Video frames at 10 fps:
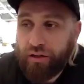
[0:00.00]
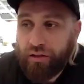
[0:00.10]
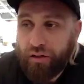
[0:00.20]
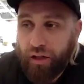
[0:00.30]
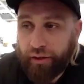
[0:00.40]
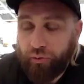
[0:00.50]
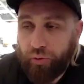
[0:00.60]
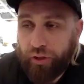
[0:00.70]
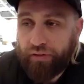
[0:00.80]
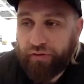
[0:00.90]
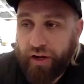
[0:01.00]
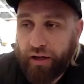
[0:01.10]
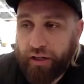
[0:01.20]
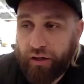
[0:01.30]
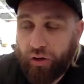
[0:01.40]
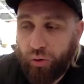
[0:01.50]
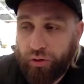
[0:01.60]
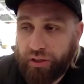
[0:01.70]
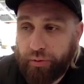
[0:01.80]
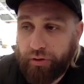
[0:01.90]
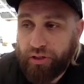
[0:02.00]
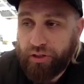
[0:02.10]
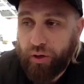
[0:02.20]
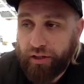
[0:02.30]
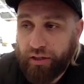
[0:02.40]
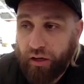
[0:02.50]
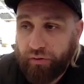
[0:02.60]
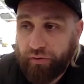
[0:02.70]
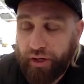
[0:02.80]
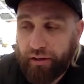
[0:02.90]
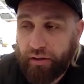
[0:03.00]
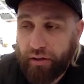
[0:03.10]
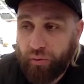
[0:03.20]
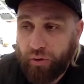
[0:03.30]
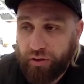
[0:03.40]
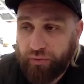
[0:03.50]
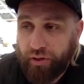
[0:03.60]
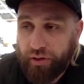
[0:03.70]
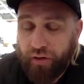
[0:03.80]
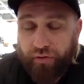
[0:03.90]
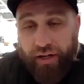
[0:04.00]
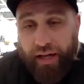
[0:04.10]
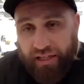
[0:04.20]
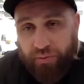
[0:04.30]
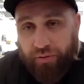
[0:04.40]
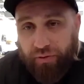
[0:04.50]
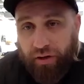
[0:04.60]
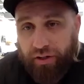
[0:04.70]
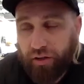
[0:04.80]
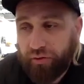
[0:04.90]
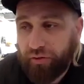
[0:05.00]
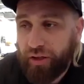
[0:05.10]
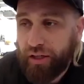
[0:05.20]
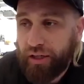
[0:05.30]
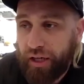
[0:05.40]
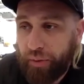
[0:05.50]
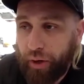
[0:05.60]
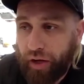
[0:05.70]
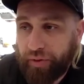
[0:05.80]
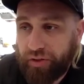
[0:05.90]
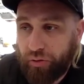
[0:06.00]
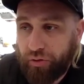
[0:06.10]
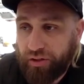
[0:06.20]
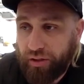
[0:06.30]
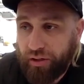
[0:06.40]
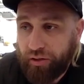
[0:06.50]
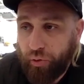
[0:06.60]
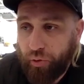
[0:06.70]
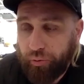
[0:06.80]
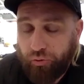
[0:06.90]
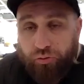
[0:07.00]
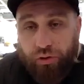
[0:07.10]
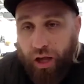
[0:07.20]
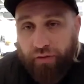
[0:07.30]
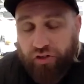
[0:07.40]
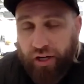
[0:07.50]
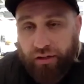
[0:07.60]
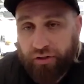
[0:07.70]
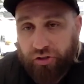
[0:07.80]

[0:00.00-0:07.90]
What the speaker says: like really found that whole experience quite tough, and it was very tough, and it has been very tough. And part of me saw it as an incredible life challenge.